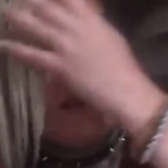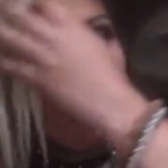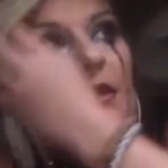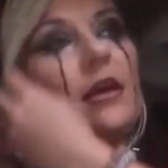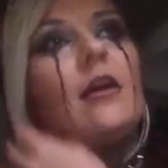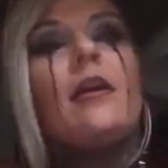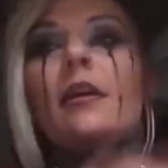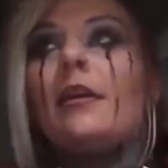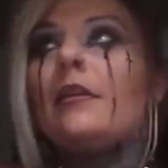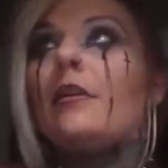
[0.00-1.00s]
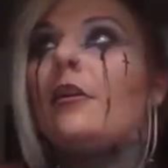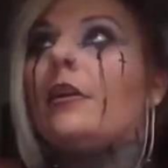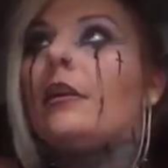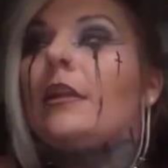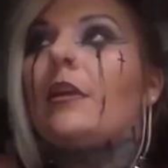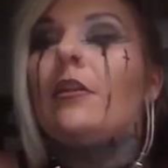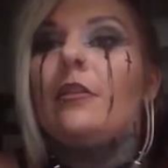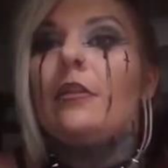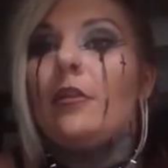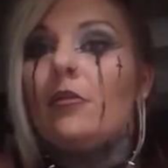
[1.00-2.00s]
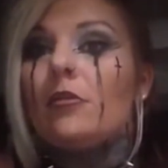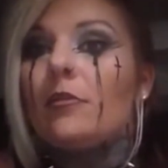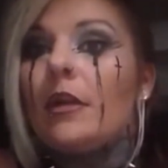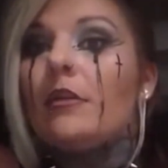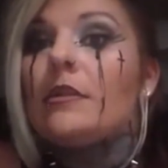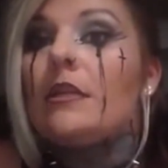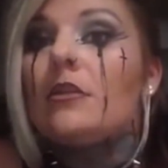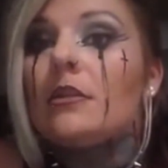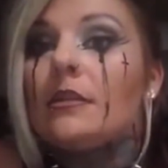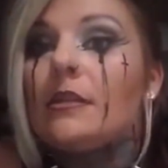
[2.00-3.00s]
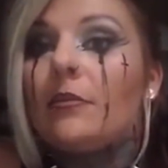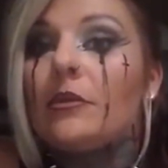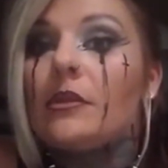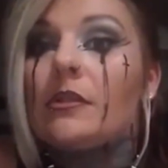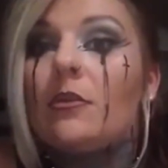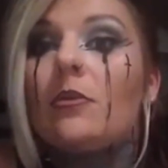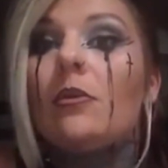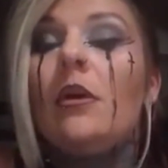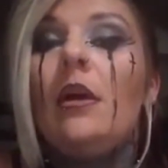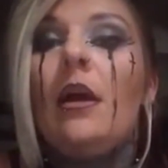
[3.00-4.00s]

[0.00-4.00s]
they are currently like on the local radio stations and stuff, which is cool.